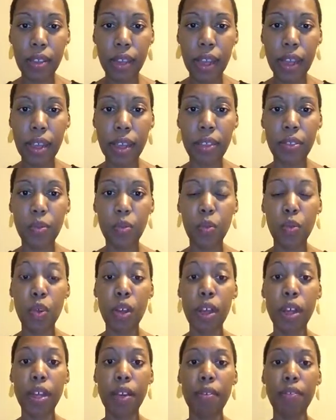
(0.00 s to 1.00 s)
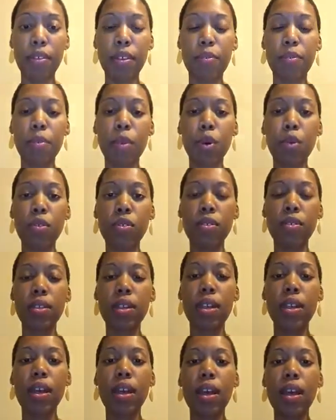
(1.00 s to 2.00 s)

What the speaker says: That is one of the most